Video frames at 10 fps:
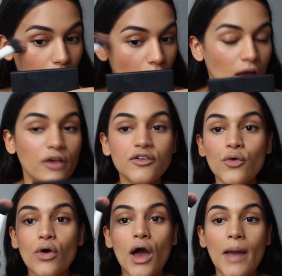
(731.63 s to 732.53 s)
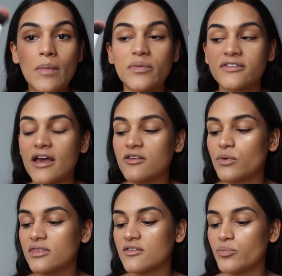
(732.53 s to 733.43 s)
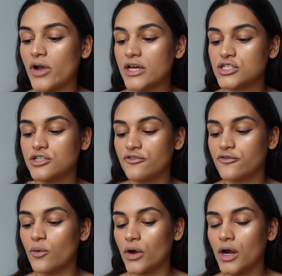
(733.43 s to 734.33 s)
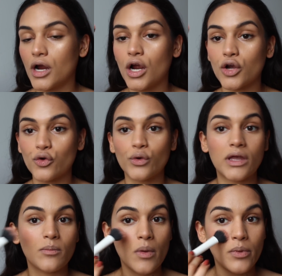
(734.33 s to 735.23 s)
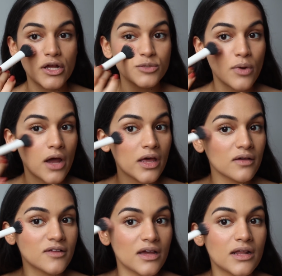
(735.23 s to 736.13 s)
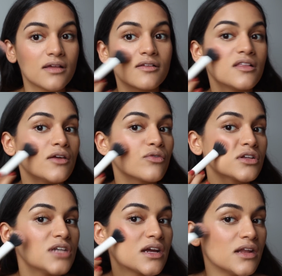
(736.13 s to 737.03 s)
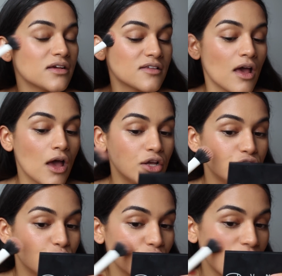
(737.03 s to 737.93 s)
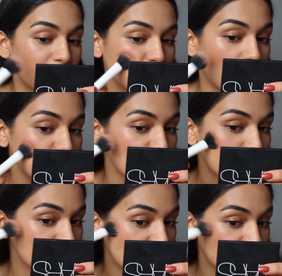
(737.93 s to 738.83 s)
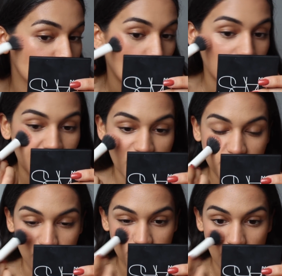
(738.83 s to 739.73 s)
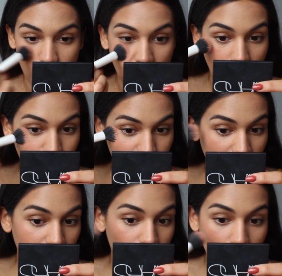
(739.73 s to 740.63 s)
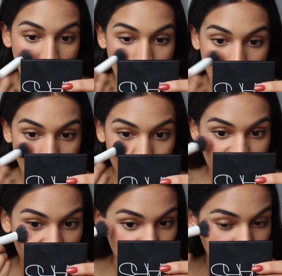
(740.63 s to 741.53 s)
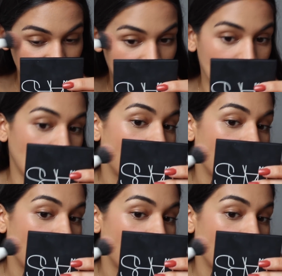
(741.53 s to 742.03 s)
I also am obsessed with this brush for cream blush products. It is the Real Techniques Duo Fiber Contour Brush. I have no idea if they still sell it. I'm like obsessed with it.